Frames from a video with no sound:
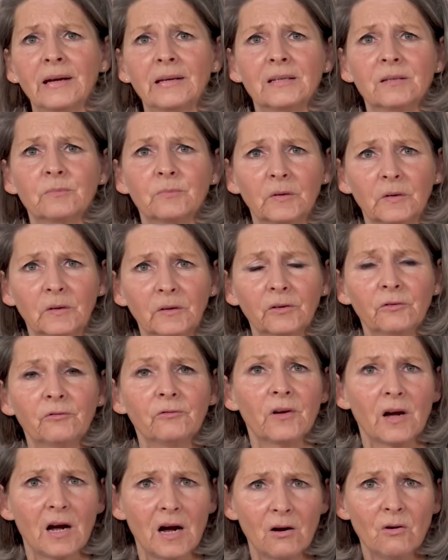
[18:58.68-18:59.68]
that I
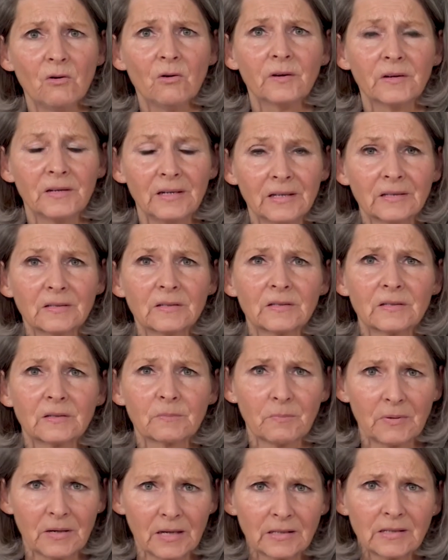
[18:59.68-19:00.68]
still need to have
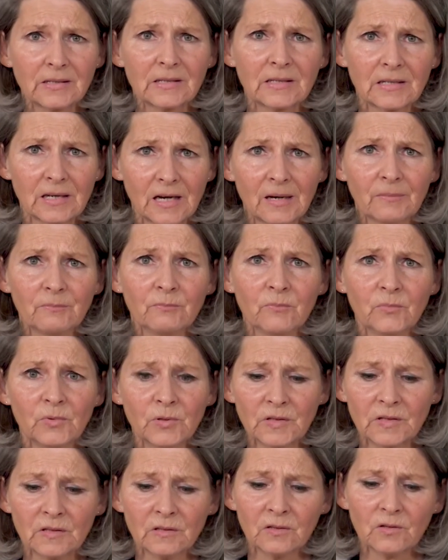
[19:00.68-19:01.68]
room to
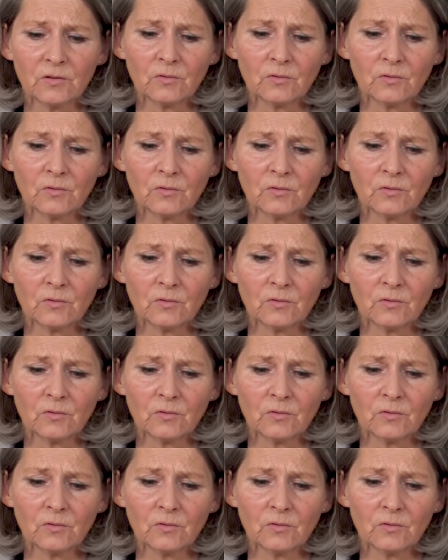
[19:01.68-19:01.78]
understand